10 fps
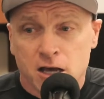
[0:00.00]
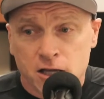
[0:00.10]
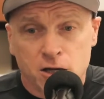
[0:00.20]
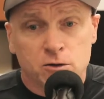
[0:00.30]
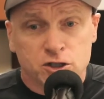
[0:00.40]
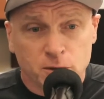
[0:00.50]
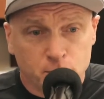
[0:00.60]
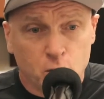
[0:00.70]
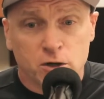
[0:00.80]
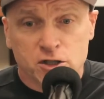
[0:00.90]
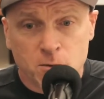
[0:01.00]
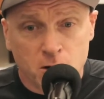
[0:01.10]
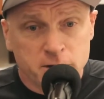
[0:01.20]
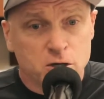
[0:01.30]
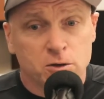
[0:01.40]
you know, support small
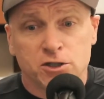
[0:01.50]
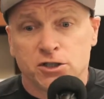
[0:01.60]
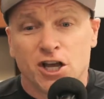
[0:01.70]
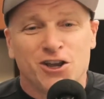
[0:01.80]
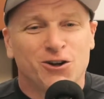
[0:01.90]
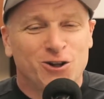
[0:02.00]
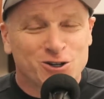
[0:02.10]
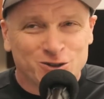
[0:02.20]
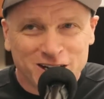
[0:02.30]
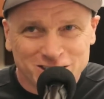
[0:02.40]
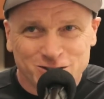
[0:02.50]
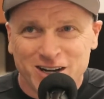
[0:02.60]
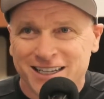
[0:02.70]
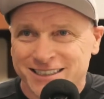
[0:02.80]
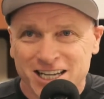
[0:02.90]
yeah. business owners, your local
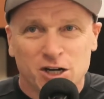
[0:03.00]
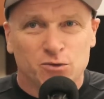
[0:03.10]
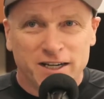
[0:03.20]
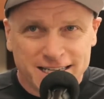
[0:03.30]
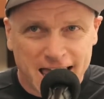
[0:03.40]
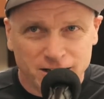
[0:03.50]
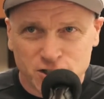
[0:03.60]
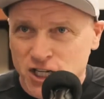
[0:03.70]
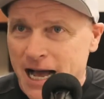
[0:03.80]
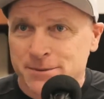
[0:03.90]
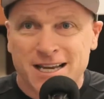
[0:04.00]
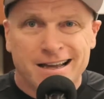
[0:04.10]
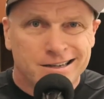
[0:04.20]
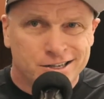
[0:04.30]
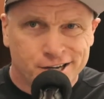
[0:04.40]
restaurants, retail shops,
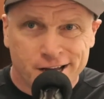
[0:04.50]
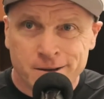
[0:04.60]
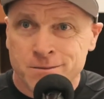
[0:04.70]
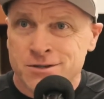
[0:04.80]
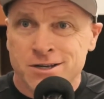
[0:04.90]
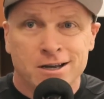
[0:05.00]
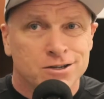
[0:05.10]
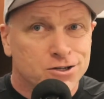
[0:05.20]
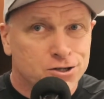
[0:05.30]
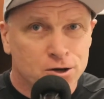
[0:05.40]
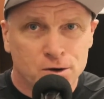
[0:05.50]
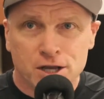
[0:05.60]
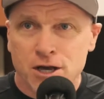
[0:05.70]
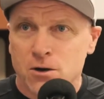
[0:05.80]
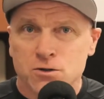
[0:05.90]
gyms,
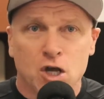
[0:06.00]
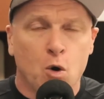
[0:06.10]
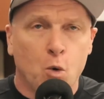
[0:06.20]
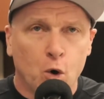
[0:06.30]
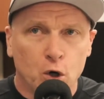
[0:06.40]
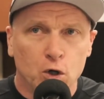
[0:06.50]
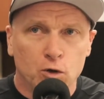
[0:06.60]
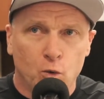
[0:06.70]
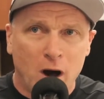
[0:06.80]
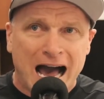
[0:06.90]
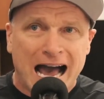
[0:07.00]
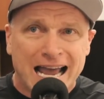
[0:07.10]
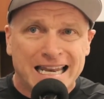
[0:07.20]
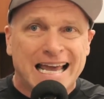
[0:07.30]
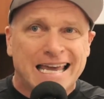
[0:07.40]
studios,
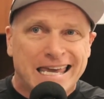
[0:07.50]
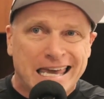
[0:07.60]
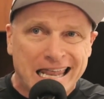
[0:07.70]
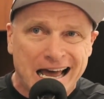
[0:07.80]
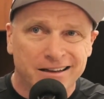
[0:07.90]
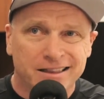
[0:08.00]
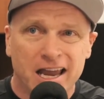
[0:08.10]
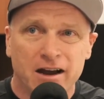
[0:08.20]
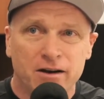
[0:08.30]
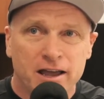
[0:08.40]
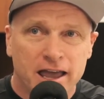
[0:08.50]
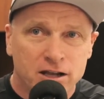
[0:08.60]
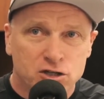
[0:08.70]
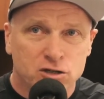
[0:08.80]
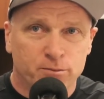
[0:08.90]
worldwide. Get out there
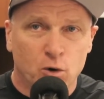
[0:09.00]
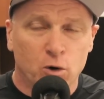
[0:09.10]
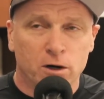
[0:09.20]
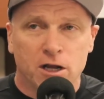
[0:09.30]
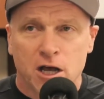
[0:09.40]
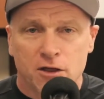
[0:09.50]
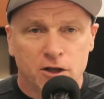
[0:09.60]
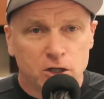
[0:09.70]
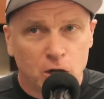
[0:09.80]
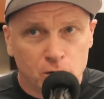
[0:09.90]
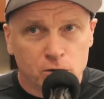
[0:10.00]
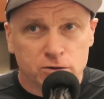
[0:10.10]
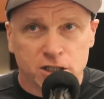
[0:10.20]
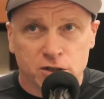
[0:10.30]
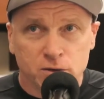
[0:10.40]
and support the
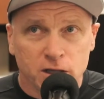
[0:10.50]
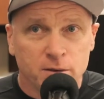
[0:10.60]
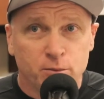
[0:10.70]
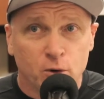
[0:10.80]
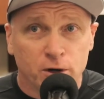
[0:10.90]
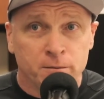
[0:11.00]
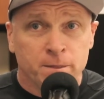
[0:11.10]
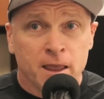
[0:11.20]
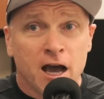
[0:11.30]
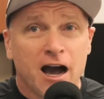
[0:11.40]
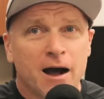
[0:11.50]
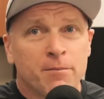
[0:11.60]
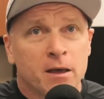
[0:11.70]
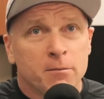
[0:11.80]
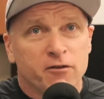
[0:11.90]
locals. It's really important.
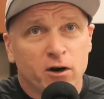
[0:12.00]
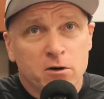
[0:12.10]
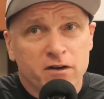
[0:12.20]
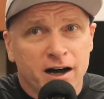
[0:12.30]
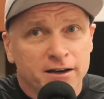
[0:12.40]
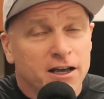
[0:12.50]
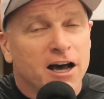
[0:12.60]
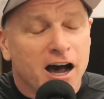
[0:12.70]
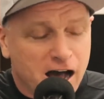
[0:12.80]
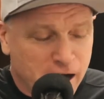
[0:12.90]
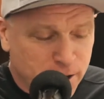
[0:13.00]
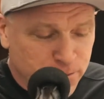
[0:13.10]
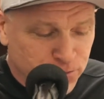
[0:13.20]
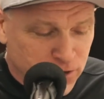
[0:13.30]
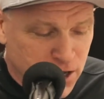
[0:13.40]
Um, before I move on,
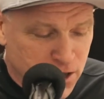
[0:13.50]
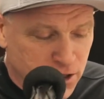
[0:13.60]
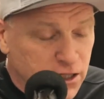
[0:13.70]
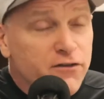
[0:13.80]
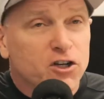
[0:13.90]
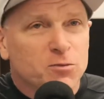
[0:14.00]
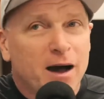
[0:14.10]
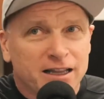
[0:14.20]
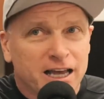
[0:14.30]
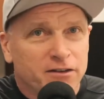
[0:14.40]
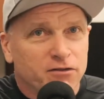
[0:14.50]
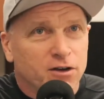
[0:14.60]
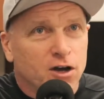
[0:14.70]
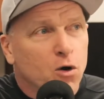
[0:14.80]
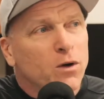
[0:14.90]
um, the Live Your Spa Life
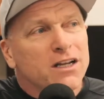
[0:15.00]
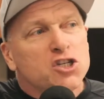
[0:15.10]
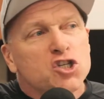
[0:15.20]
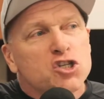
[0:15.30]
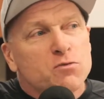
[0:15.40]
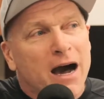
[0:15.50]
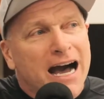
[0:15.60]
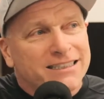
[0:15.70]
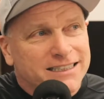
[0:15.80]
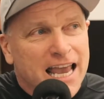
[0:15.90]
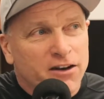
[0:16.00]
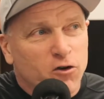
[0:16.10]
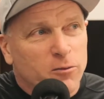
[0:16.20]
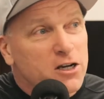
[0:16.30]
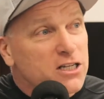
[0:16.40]
what does SPA stand
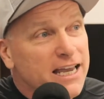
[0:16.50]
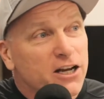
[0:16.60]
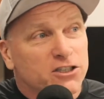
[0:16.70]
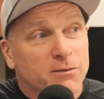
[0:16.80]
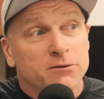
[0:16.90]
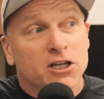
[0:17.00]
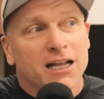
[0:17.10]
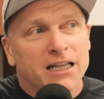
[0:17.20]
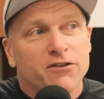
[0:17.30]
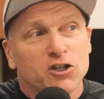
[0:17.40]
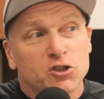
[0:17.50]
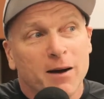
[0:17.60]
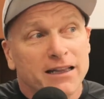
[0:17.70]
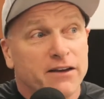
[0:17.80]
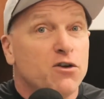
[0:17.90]
for? Because I hear sometimes live your
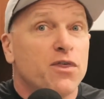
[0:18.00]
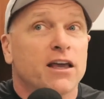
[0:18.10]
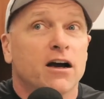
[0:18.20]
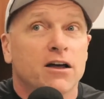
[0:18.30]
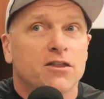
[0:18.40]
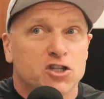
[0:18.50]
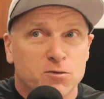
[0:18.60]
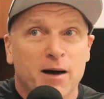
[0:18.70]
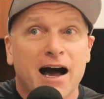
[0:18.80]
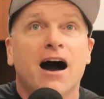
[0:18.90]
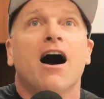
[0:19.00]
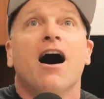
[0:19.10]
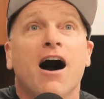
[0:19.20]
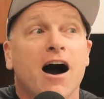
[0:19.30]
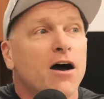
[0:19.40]
spa life. You think the
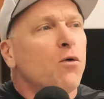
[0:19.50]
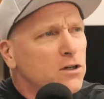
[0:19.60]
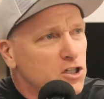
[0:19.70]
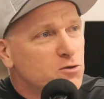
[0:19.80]
spa. Uh, what does